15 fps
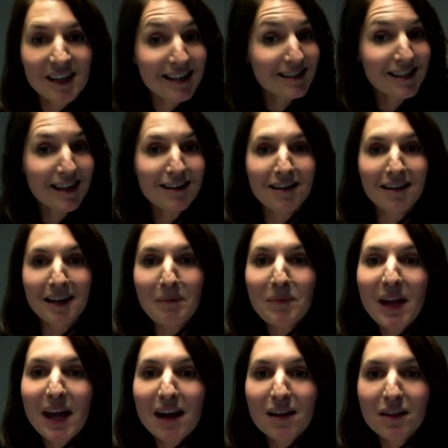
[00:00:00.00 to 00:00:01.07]
And suddenly,
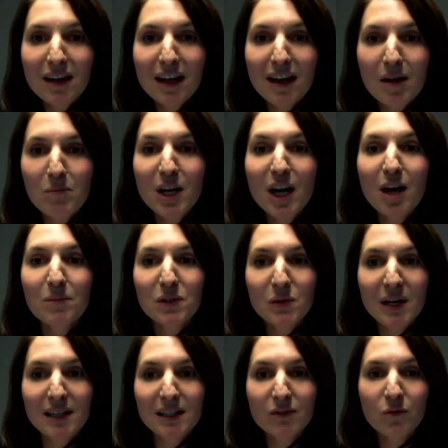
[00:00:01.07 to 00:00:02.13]
healthcare becomes
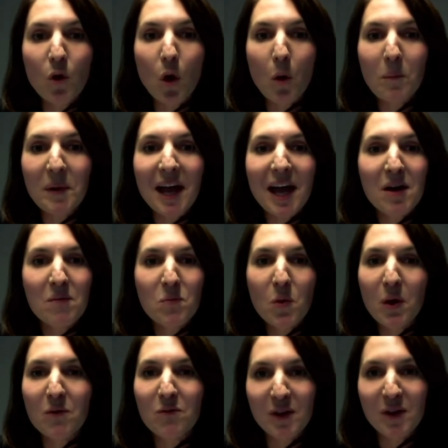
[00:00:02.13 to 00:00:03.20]
transformed and
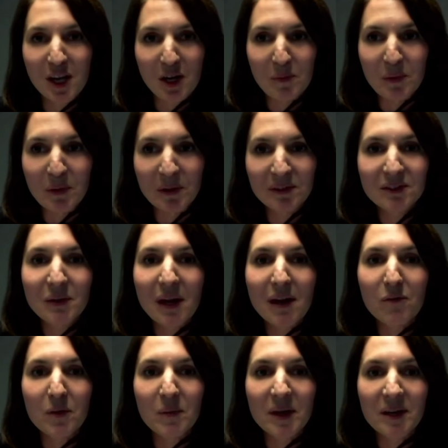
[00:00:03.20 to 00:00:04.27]
more available to
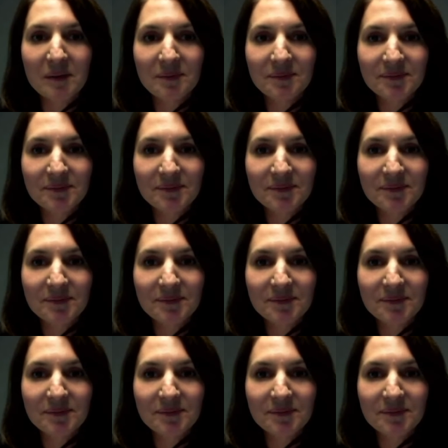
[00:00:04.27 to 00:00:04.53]
everyone.